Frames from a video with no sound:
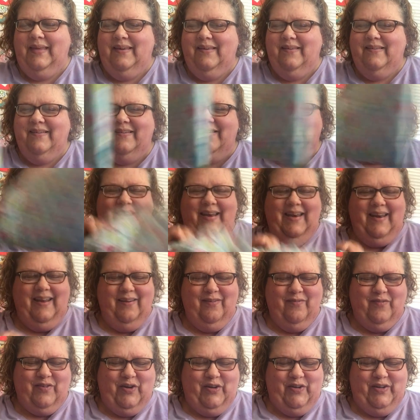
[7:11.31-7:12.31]

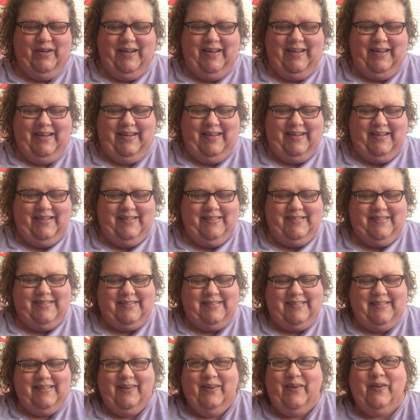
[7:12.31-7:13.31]
Oh, I love goodies.
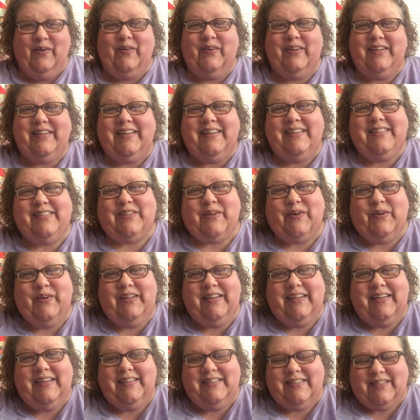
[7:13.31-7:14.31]
Goodies,
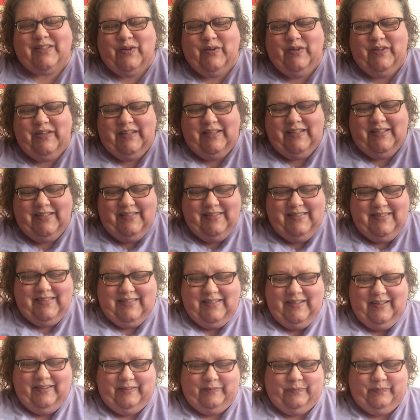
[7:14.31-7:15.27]
goodies, goodies.